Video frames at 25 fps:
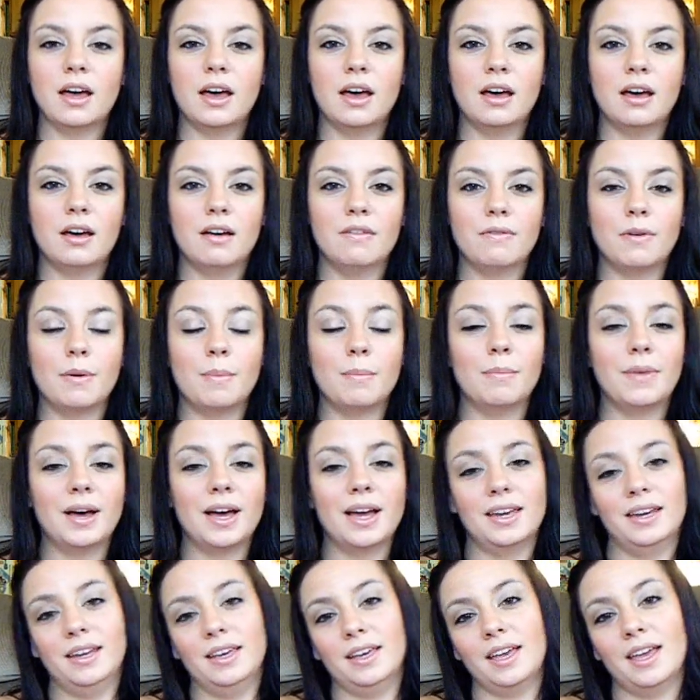of
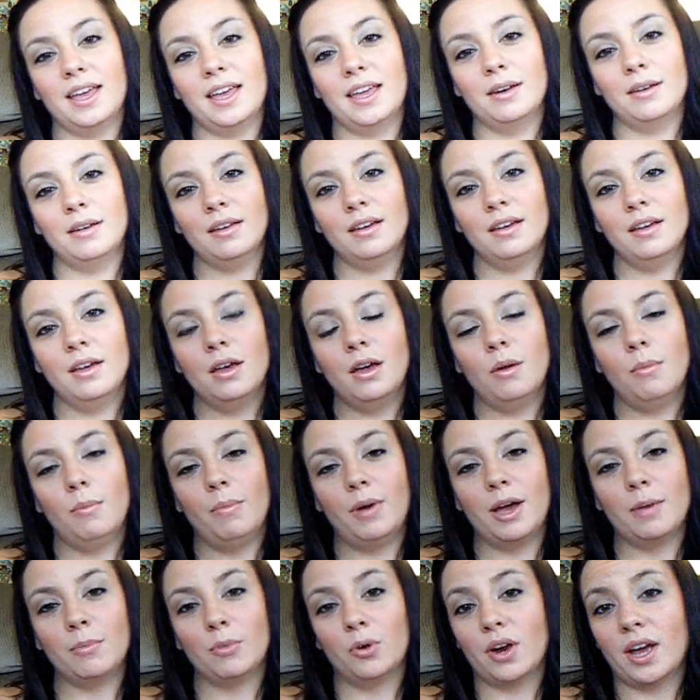Mine Again
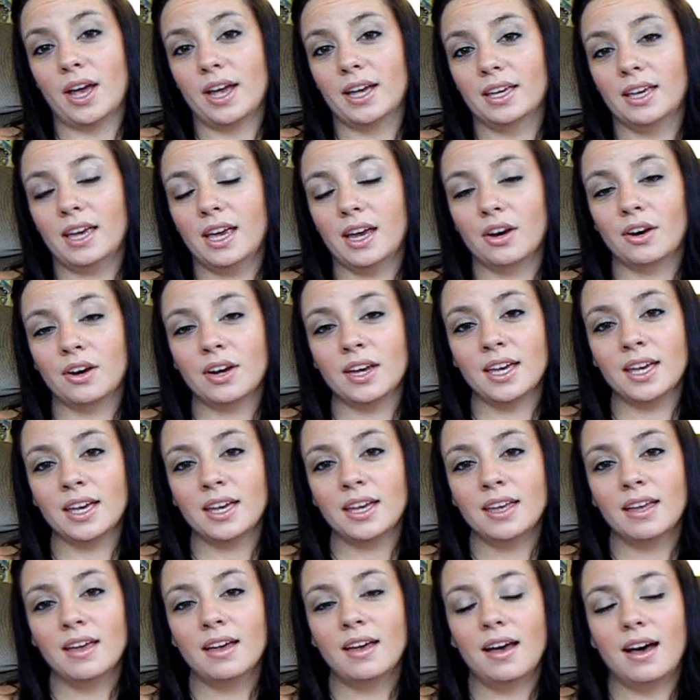by Mariah Carey.